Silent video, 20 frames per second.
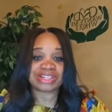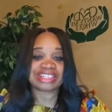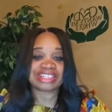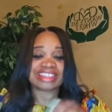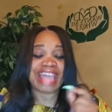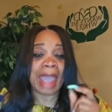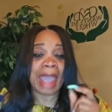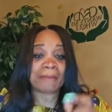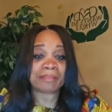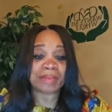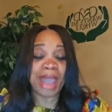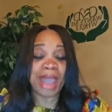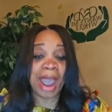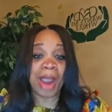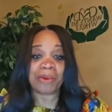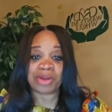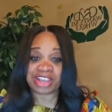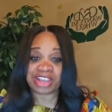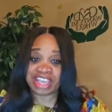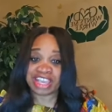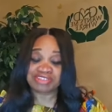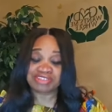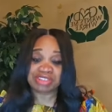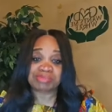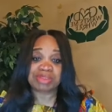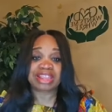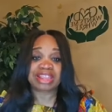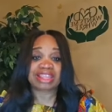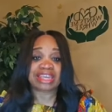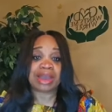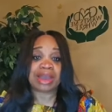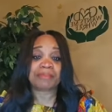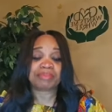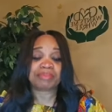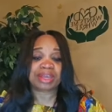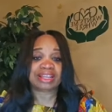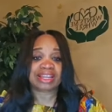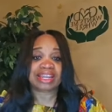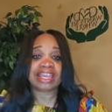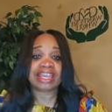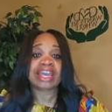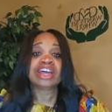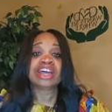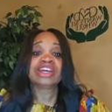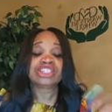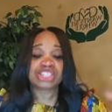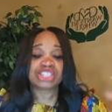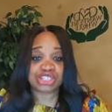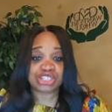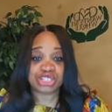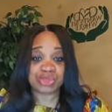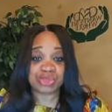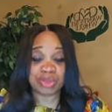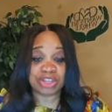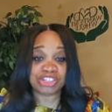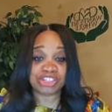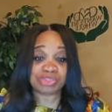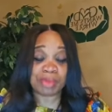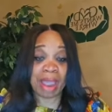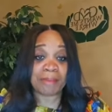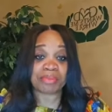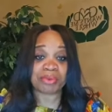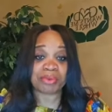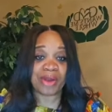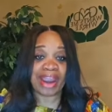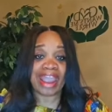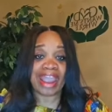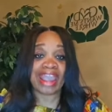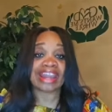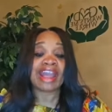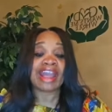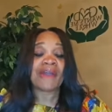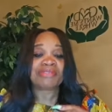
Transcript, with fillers: that power gives me the ability to switch my brain.